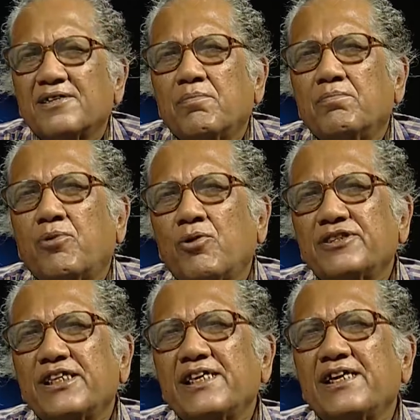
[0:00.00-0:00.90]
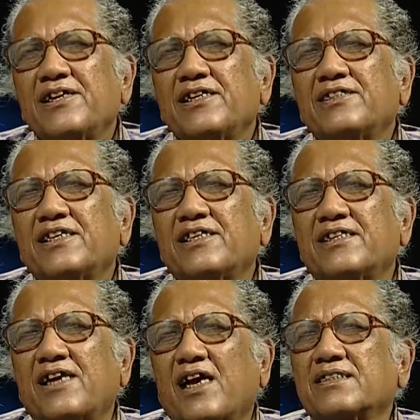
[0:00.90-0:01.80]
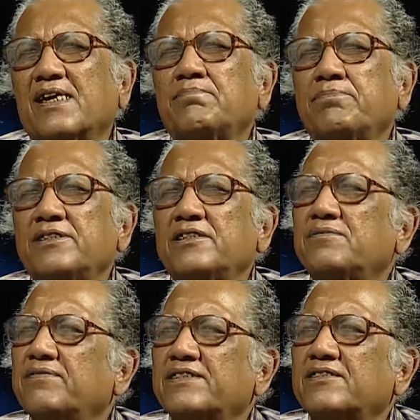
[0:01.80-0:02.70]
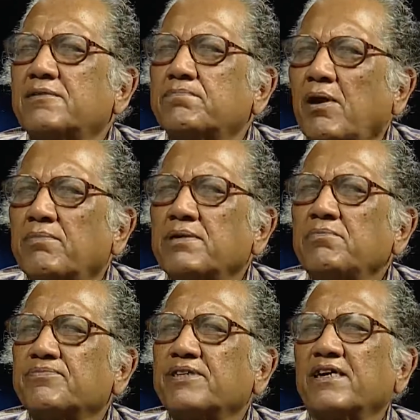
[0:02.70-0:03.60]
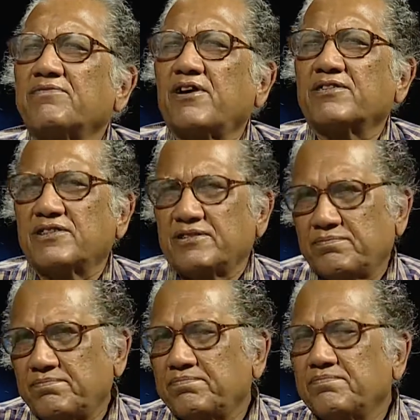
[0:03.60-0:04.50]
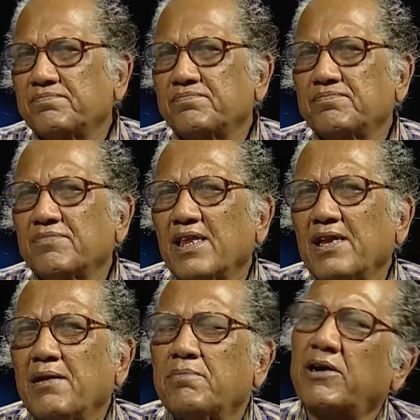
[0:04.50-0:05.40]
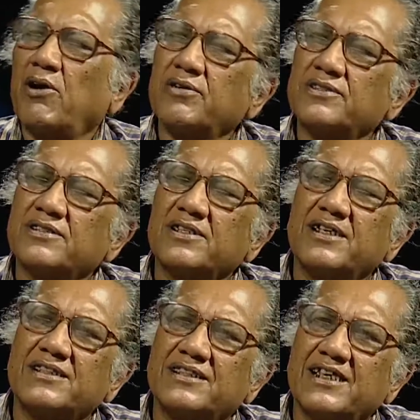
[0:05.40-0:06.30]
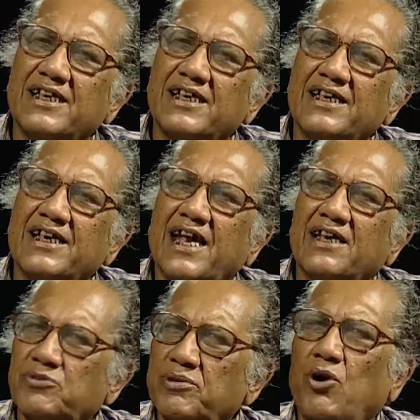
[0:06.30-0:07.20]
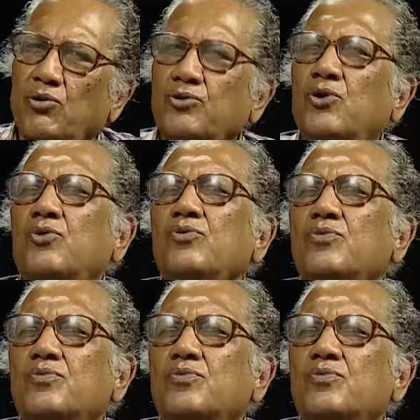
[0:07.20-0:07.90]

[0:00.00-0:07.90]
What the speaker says: Both the English and the Dutch companies face the problem of the conversion, because as we all know,